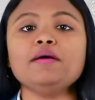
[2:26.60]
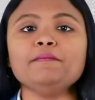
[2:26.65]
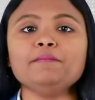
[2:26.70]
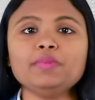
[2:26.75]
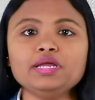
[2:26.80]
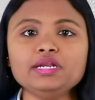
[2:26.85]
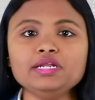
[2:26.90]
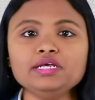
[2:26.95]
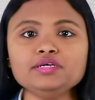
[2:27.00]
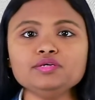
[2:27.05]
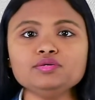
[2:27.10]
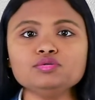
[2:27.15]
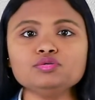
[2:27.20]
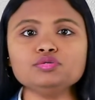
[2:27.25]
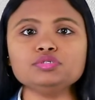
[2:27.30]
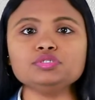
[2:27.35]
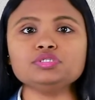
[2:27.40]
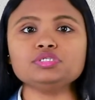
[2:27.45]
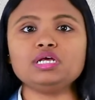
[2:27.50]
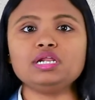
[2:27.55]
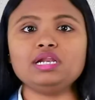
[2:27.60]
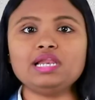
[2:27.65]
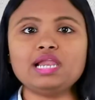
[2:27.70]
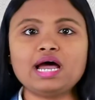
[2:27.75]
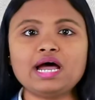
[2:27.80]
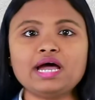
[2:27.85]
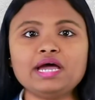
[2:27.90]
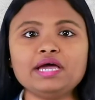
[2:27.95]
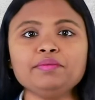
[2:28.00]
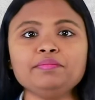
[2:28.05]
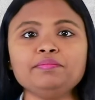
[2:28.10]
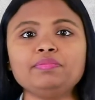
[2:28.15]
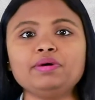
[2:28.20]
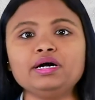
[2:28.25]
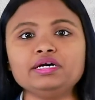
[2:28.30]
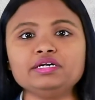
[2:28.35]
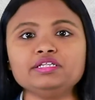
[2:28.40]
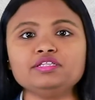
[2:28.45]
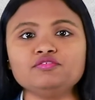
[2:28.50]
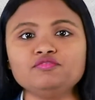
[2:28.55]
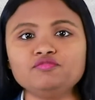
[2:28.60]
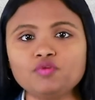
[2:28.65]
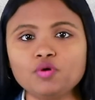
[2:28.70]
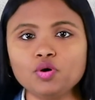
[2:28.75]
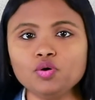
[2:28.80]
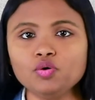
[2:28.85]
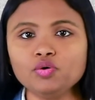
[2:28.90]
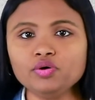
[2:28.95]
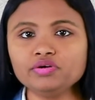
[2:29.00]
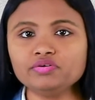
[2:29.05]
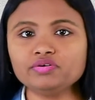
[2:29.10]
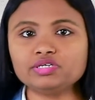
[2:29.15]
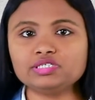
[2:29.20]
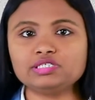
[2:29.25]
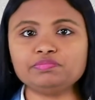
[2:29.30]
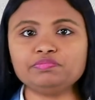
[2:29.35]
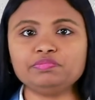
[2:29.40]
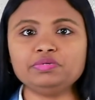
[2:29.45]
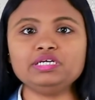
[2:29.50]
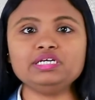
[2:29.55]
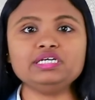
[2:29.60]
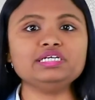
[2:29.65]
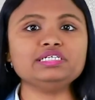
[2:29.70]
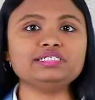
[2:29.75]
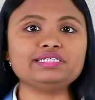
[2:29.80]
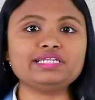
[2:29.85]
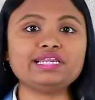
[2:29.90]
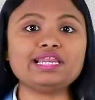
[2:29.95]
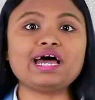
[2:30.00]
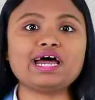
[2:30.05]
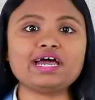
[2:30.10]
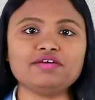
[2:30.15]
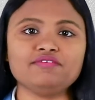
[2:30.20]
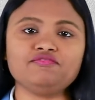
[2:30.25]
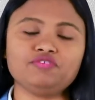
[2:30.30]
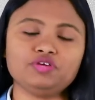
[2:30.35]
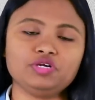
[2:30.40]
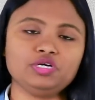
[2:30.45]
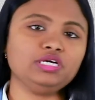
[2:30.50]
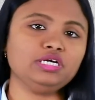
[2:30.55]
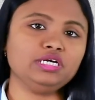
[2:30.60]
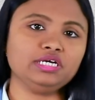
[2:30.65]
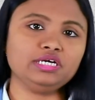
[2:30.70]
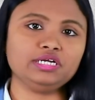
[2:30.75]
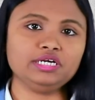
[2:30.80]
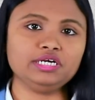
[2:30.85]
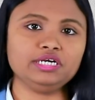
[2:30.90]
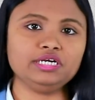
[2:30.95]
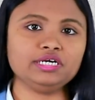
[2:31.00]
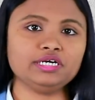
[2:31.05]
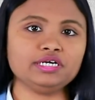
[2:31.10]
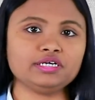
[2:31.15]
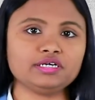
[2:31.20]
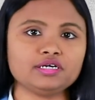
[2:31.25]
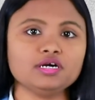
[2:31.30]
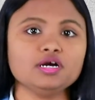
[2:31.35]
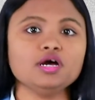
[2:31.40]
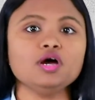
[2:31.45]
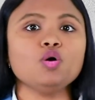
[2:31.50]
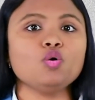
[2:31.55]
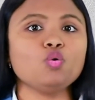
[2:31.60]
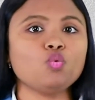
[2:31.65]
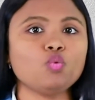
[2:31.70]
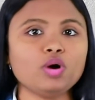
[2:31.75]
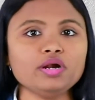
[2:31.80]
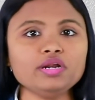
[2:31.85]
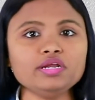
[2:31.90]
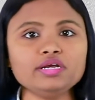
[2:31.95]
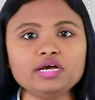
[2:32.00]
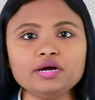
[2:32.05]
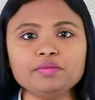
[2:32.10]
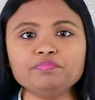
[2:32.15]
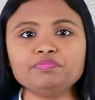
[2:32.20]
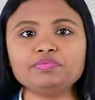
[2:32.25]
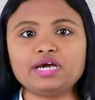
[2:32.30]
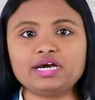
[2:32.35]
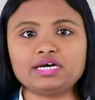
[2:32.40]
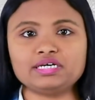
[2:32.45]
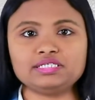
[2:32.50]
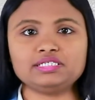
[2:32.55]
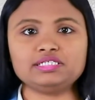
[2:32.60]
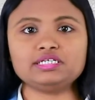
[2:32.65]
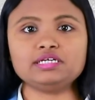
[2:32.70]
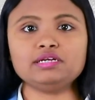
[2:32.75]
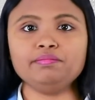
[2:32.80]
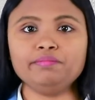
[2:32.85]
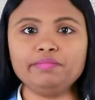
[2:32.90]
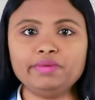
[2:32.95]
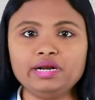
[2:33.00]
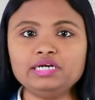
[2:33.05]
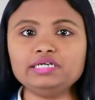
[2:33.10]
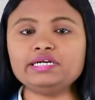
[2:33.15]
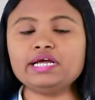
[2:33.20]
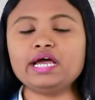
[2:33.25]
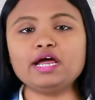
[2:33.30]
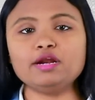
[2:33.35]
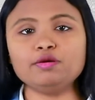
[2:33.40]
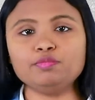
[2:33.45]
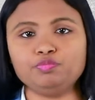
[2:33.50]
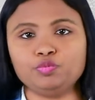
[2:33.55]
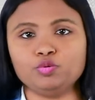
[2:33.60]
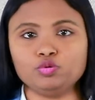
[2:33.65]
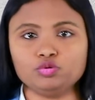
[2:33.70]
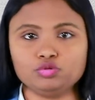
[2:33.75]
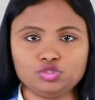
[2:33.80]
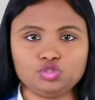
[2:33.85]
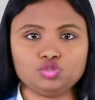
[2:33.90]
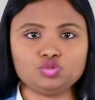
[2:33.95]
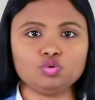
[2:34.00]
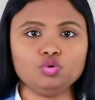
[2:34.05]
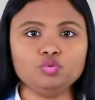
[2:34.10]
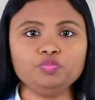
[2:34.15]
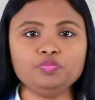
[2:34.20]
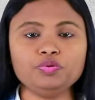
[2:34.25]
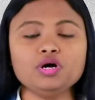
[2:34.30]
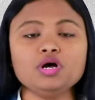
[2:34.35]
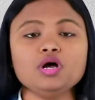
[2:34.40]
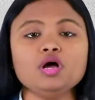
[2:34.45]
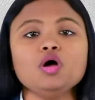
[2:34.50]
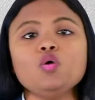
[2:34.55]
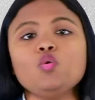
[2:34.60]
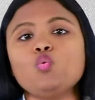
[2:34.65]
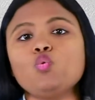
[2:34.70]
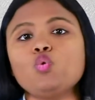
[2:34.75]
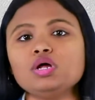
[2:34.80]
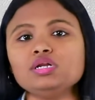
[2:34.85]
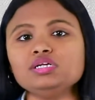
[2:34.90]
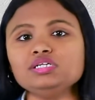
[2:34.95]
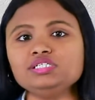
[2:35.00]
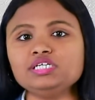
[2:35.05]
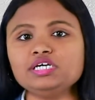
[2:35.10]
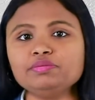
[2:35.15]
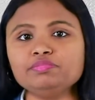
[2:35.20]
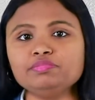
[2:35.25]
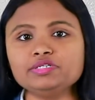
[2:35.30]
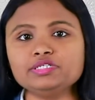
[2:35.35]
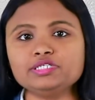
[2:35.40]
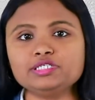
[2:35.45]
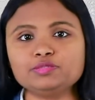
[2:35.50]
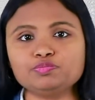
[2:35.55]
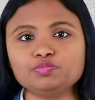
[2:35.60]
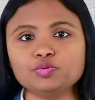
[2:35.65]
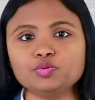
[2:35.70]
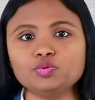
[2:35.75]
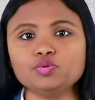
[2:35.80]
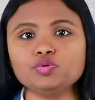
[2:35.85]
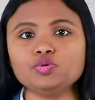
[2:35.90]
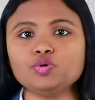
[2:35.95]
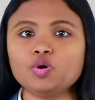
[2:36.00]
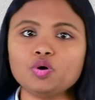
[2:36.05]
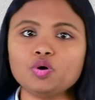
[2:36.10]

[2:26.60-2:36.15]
Many use lye, but the following recipe is lye-free ingredient. 1 cup castor melt and pour soap. 1 tablespoon